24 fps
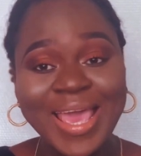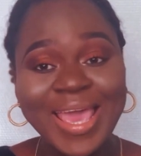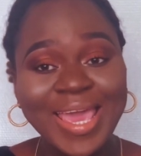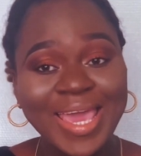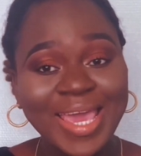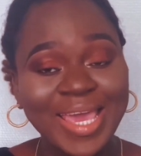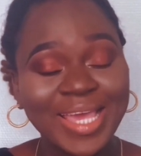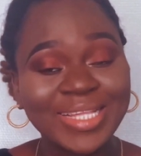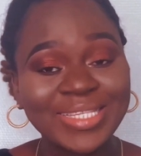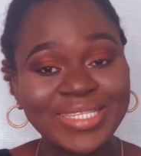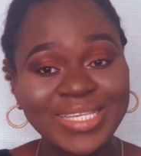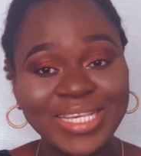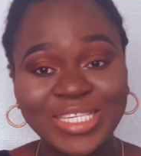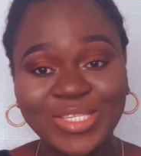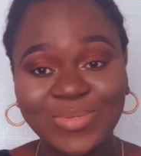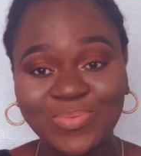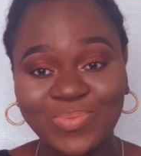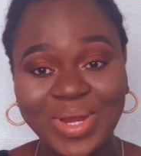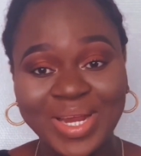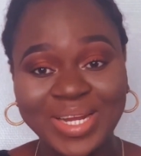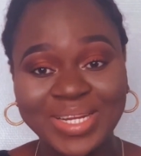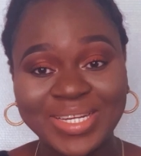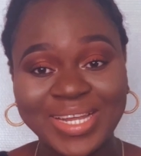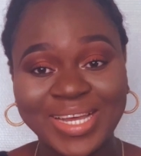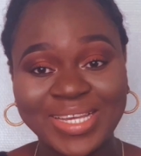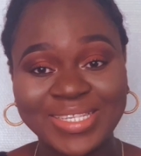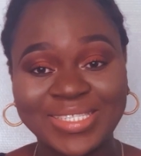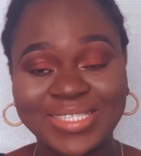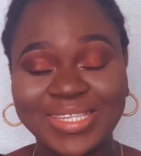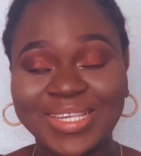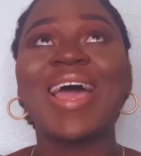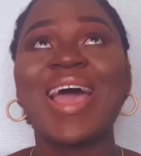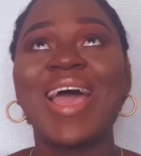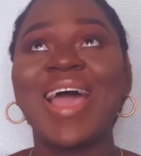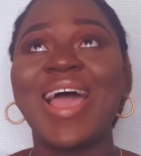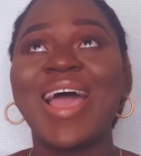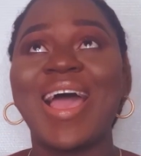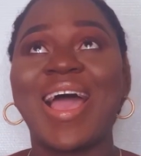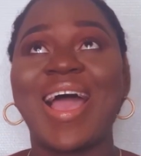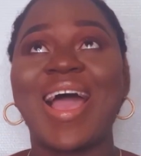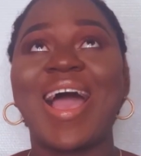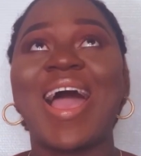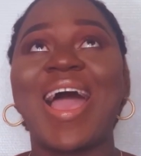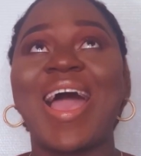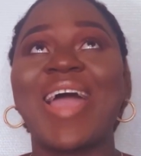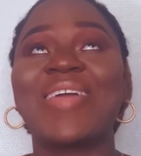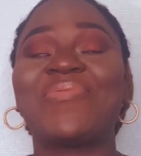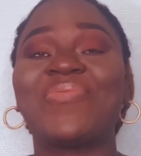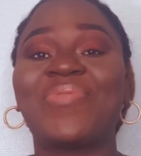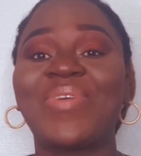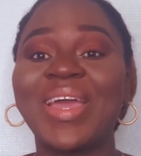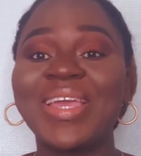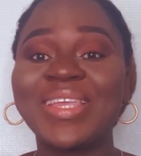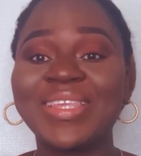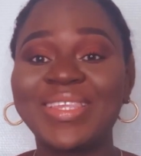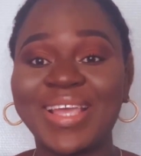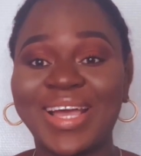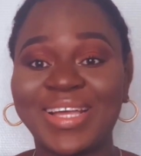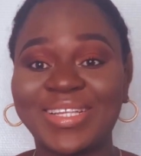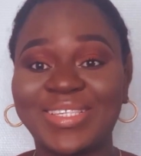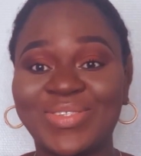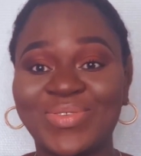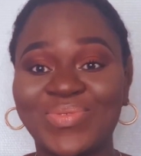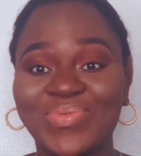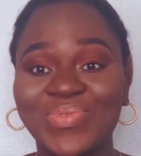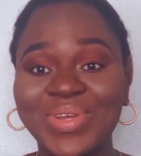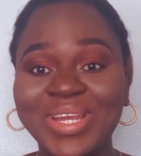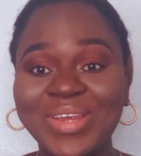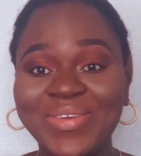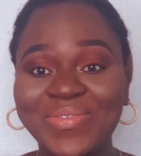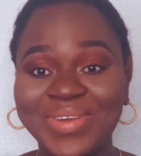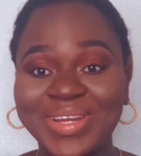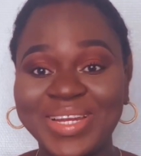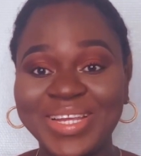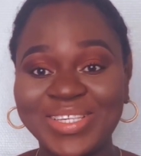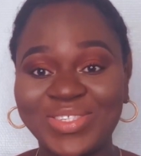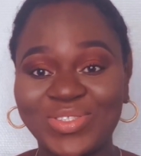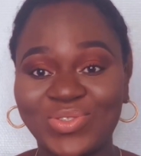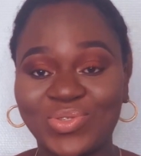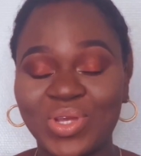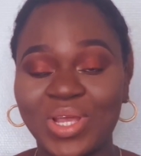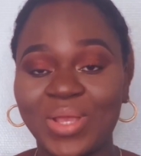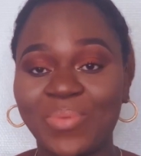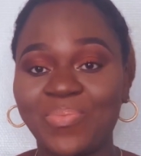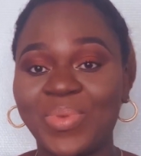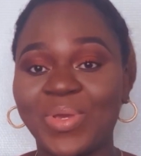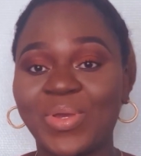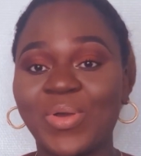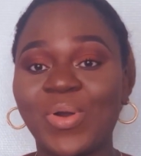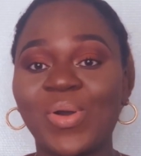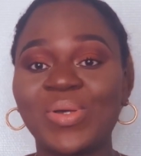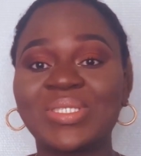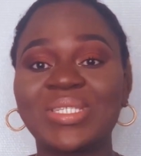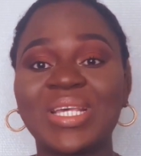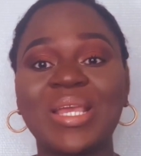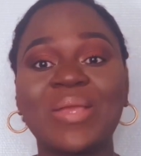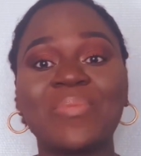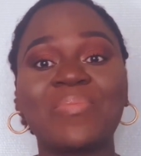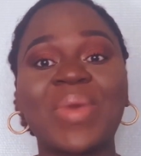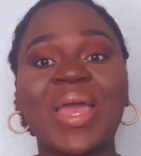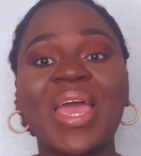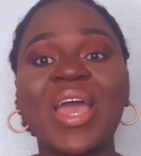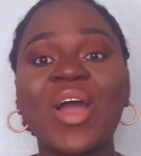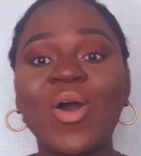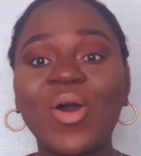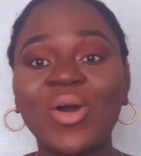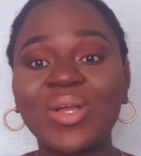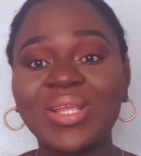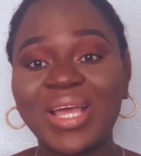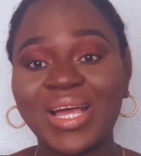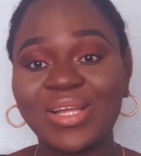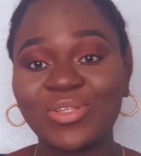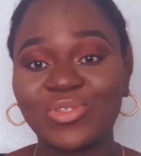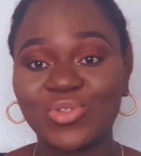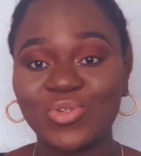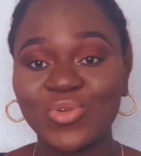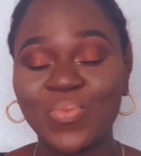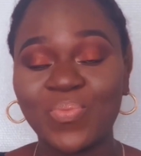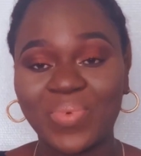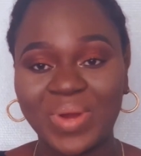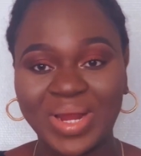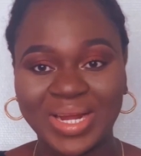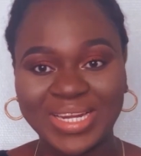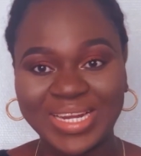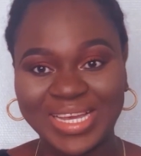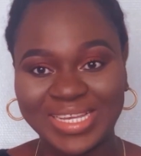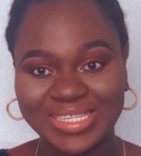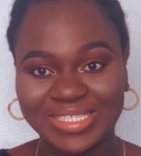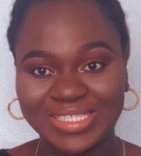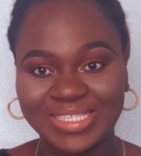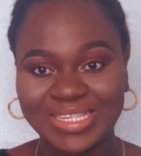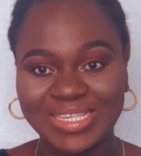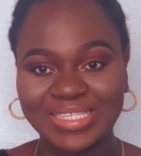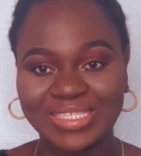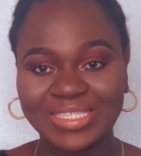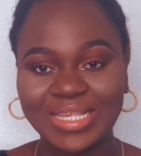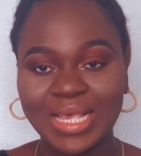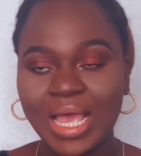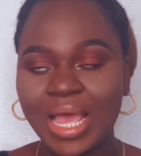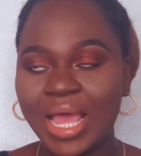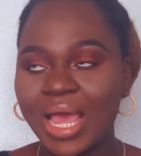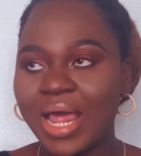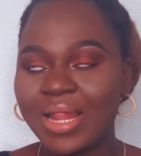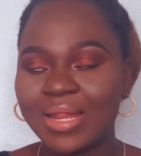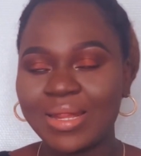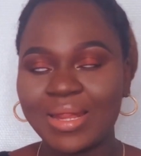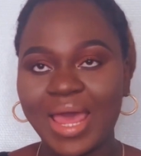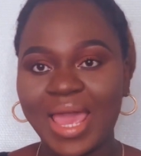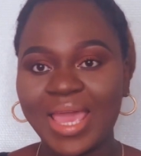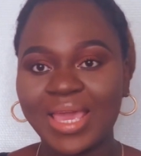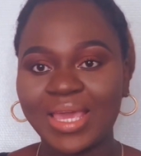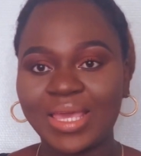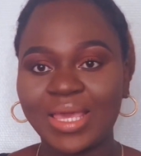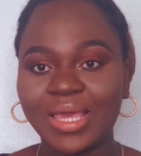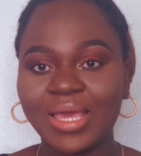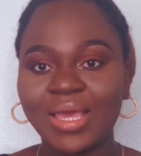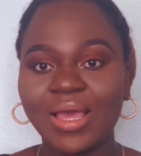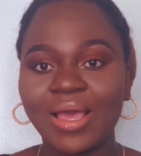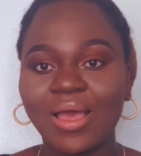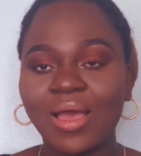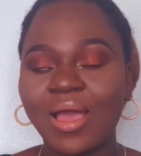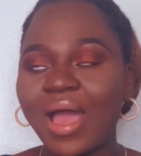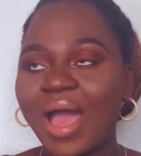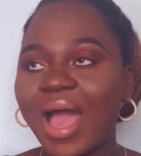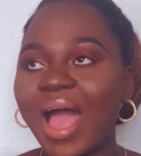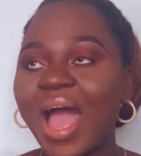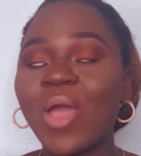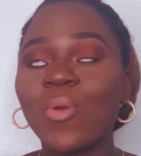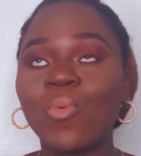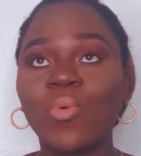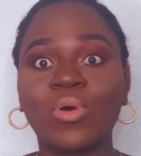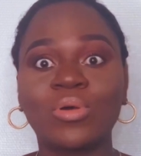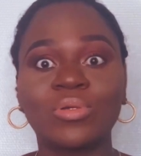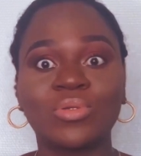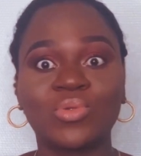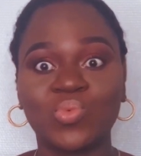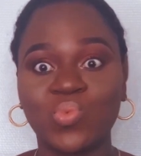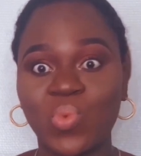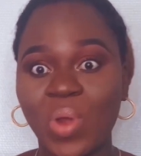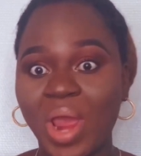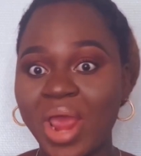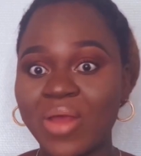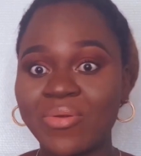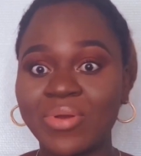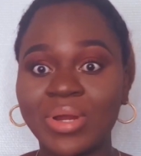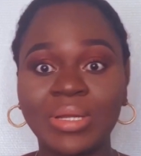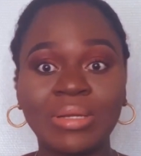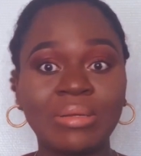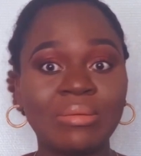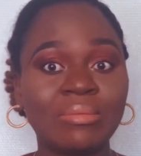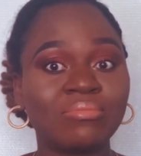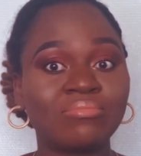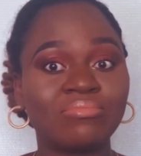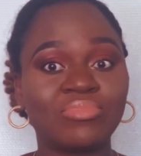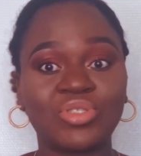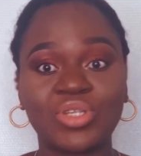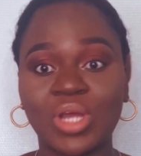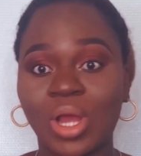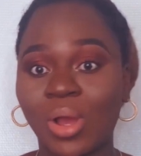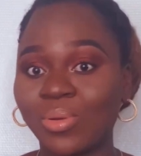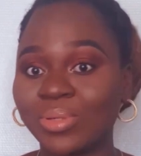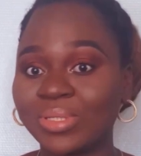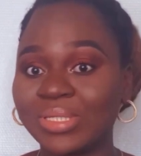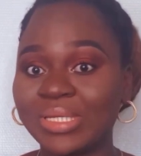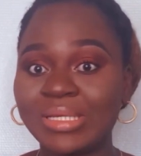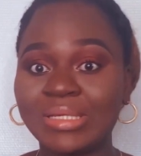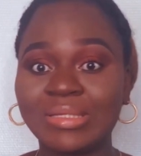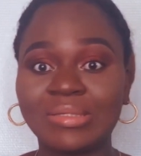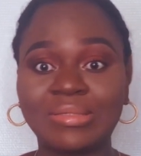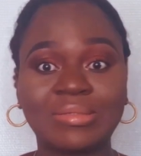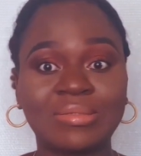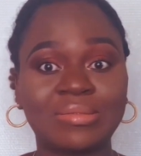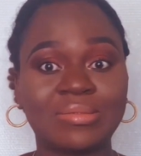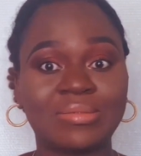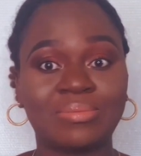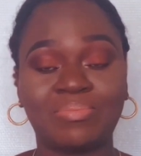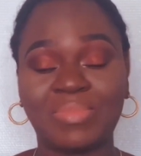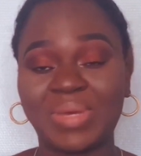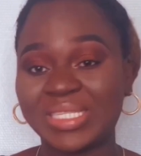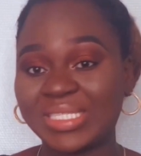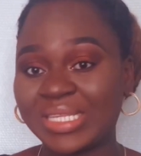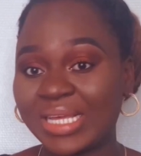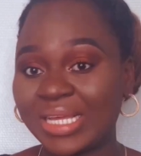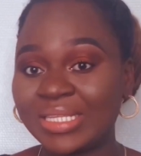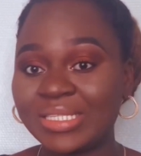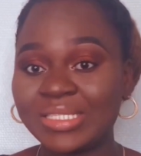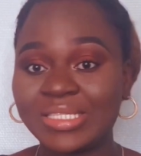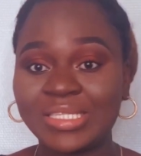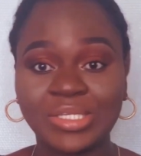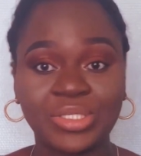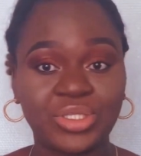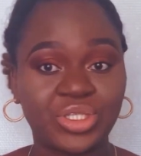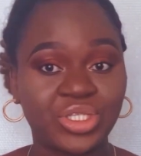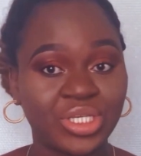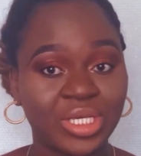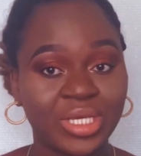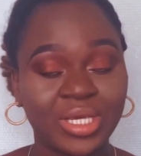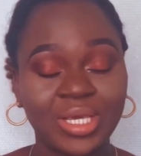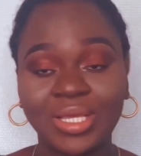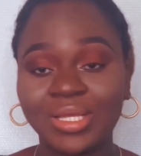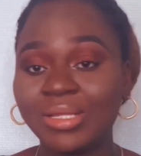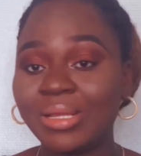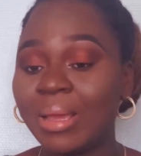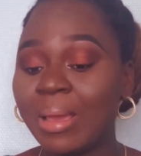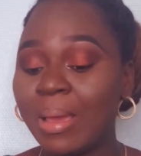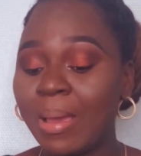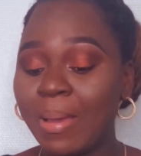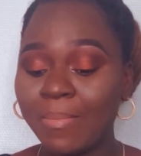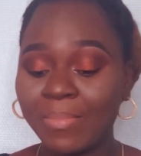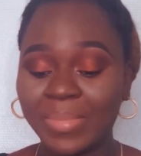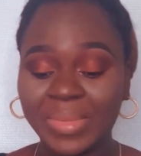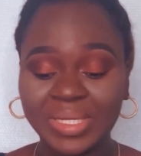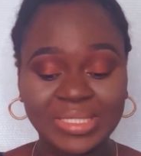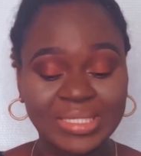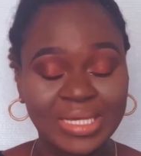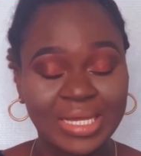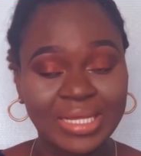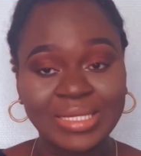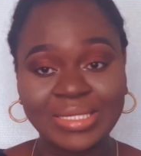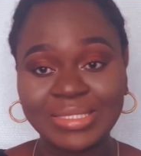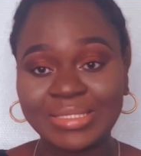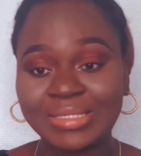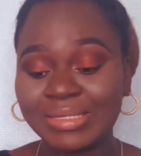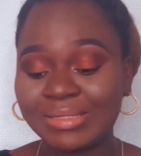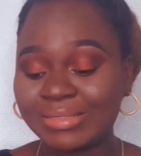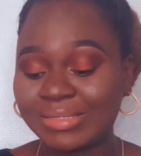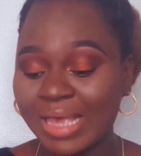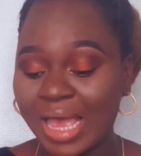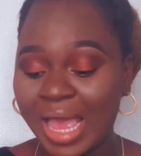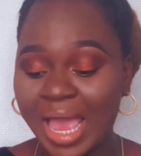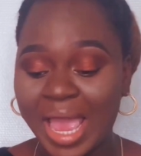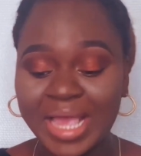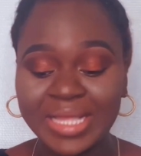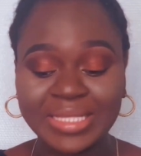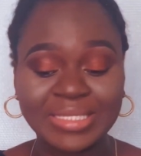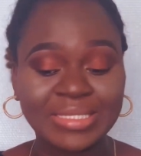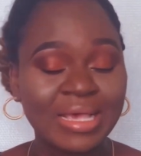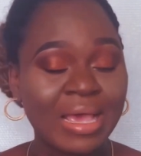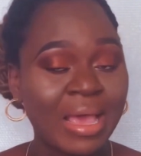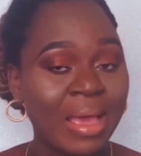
in this pregnancy I, I find that's really really strange because in my other two pregnancies like i was wearing trousers maternity jean, maternity tights,